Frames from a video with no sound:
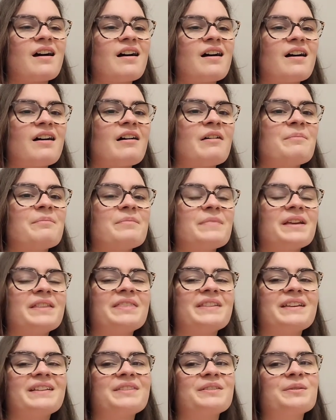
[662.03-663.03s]

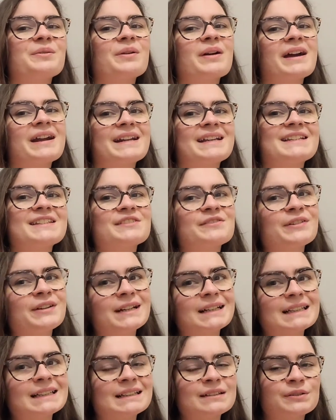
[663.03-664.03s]
And the writing is
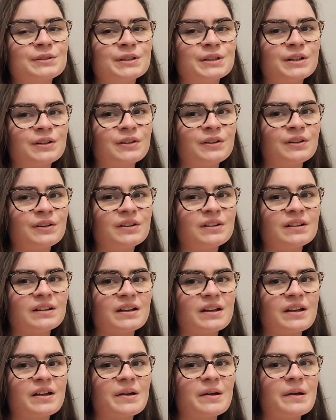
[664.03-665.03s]
very
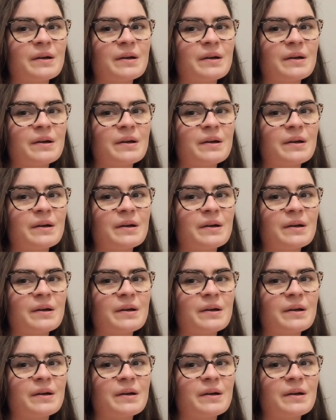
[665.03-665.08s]
lyrical.